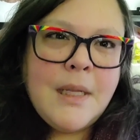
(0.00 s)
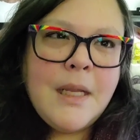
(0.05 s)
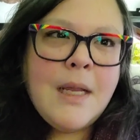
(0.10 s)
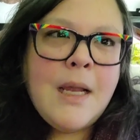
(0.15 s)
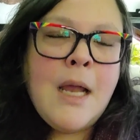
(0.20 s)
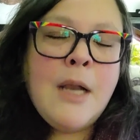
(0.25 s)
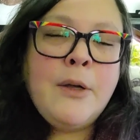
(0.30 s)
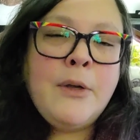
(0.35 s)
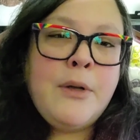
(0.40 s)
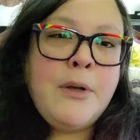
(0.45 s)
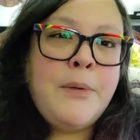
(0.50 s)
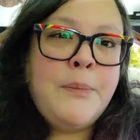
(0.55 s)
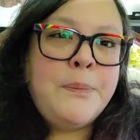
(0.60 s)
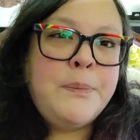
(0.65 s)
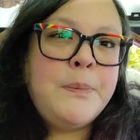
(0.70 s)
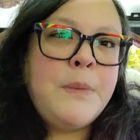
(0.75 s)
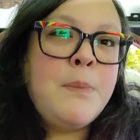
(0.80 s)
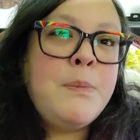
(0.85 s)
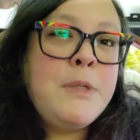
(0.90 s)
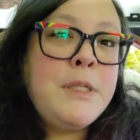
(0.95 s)
I don't know.
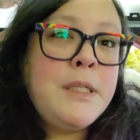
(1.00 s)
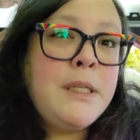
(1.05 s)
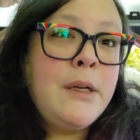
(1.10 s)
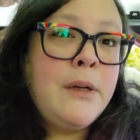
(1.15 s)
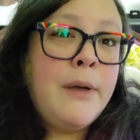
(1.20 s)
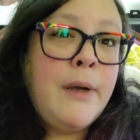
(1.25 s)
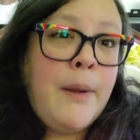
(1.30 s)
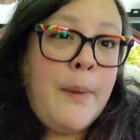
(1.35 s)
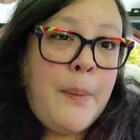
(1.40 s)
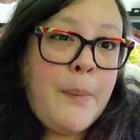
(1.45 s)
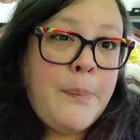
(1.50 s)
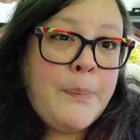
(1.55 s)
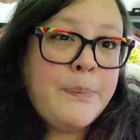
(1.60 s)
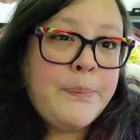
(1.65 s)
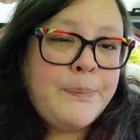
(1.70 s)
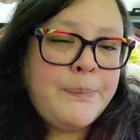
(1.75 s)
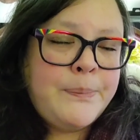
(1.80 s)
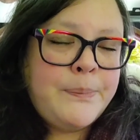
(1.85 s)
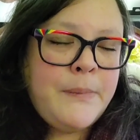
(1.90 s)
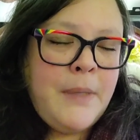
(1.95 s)
I'm just here to help.
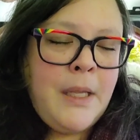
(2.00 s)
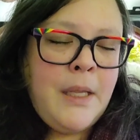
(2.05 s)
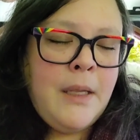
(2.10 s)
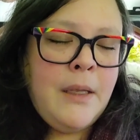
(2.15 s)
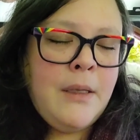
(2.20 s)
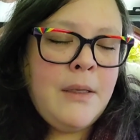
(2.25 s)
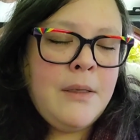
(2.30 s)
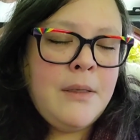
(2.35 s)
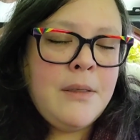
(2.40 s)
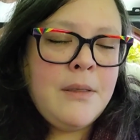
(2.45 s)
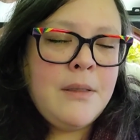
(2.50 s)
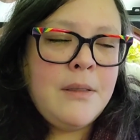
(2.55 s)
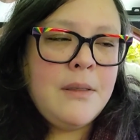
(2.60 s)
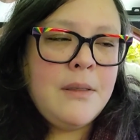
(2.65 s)
And